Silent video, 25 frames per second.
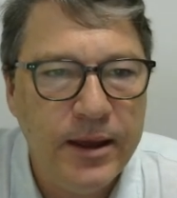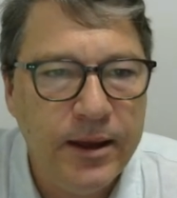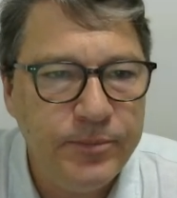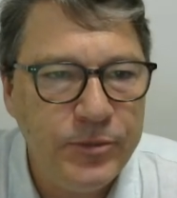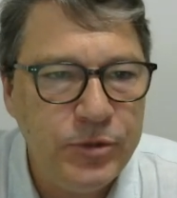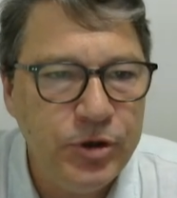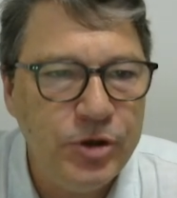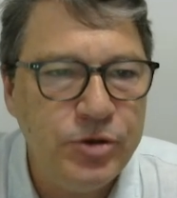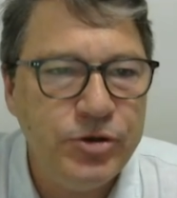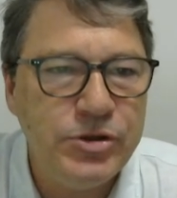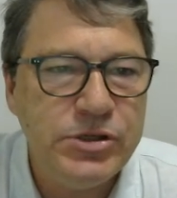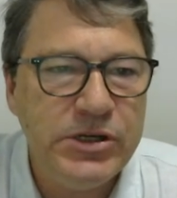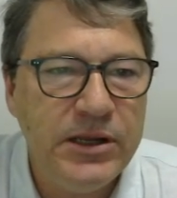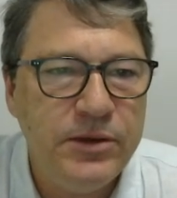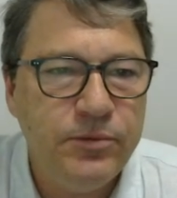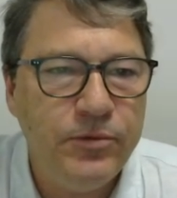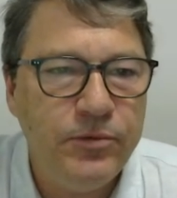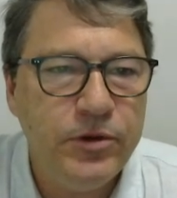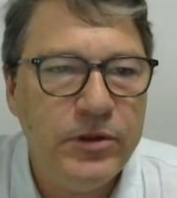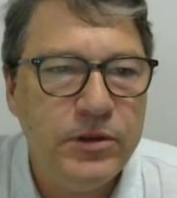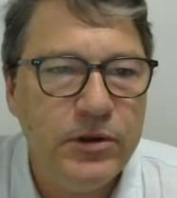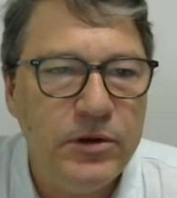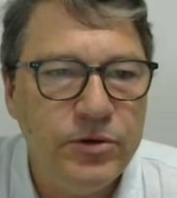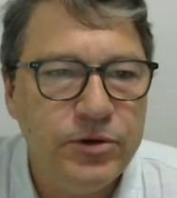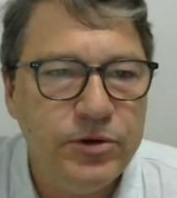usually
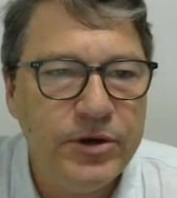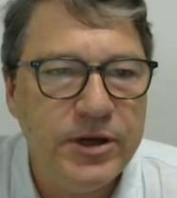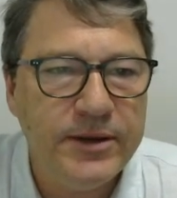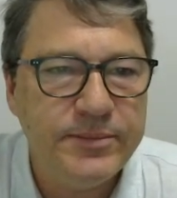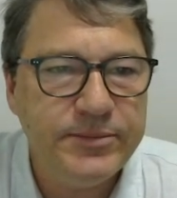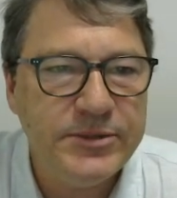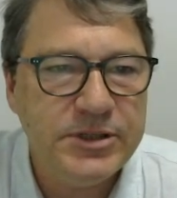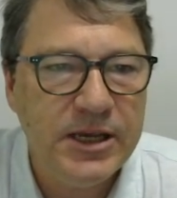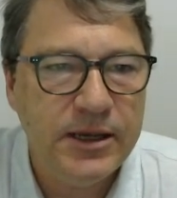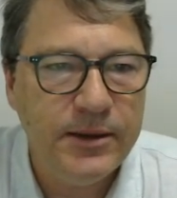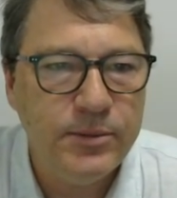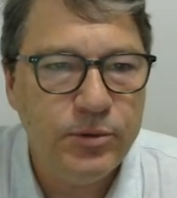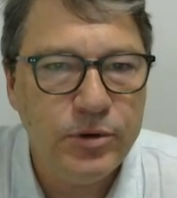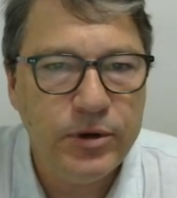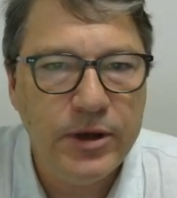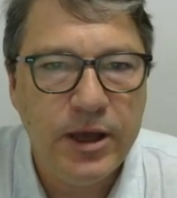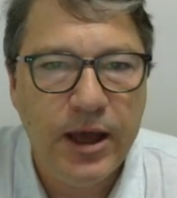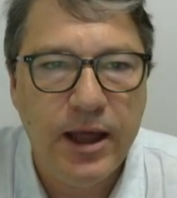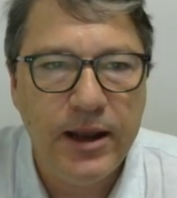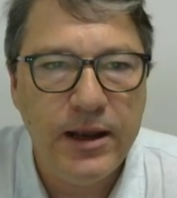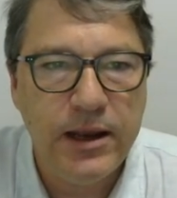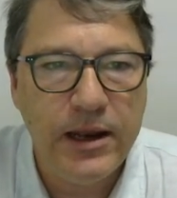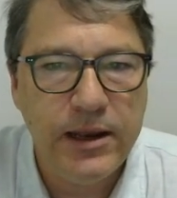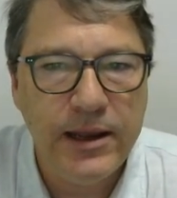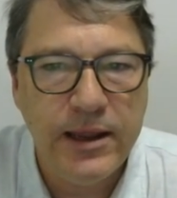with a lookup table
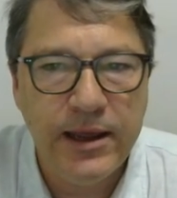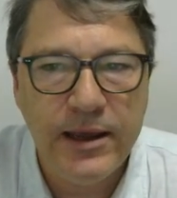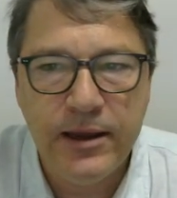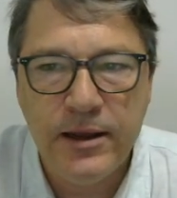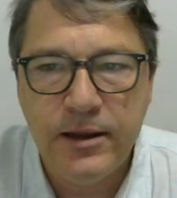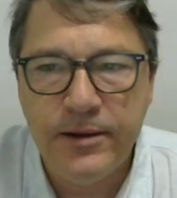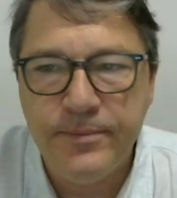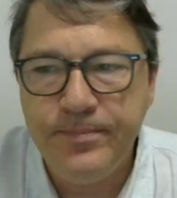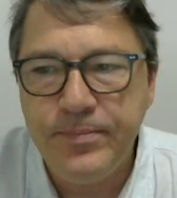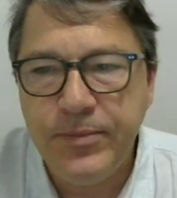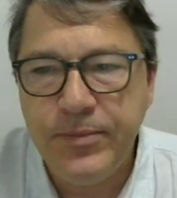color layer.